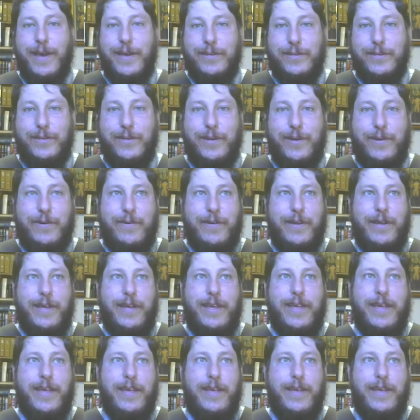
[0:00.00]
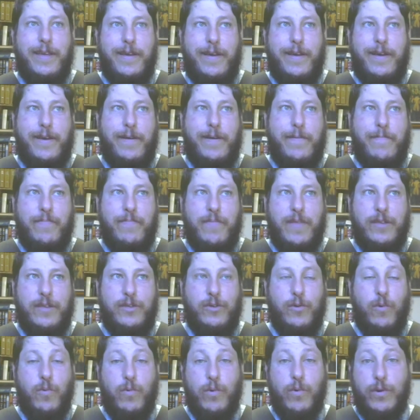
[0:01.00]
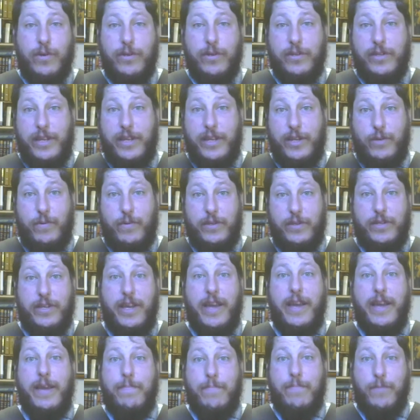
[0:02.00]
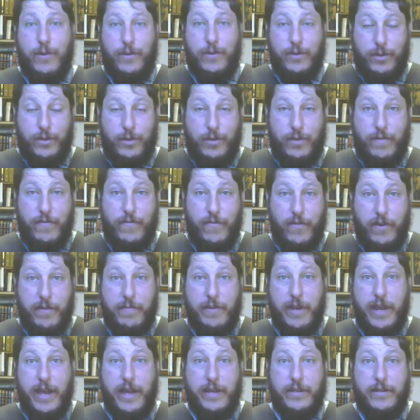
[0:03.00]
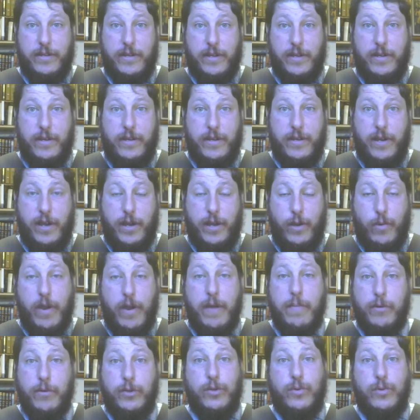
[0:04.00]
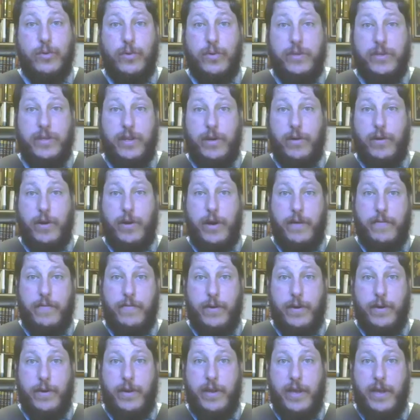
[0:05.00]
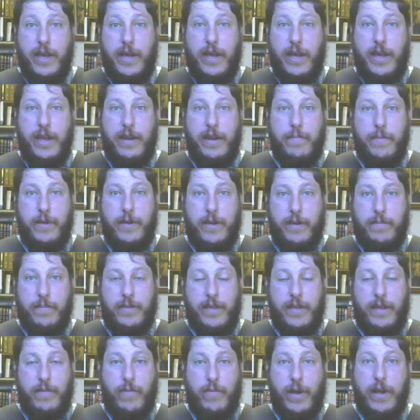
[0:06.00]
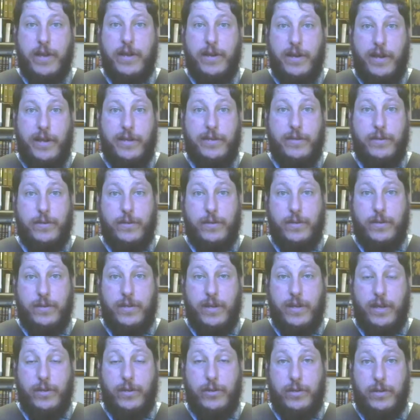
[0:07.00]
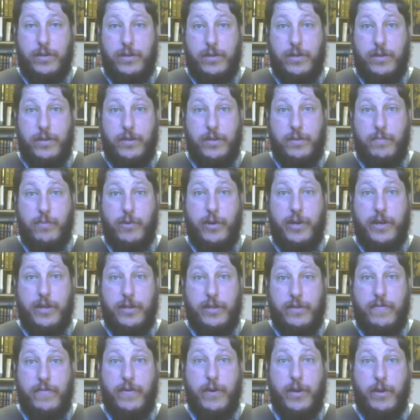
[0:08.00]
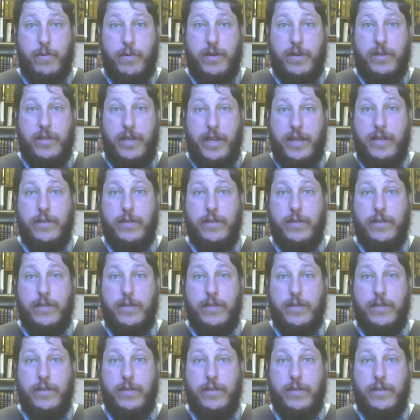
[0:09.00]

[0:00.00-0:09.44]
So he, um, so Wolsey to escape goes to the free monastic uh, grammar schools that are offered, and he became. They recognize his intelligence and his brilliance very quickly.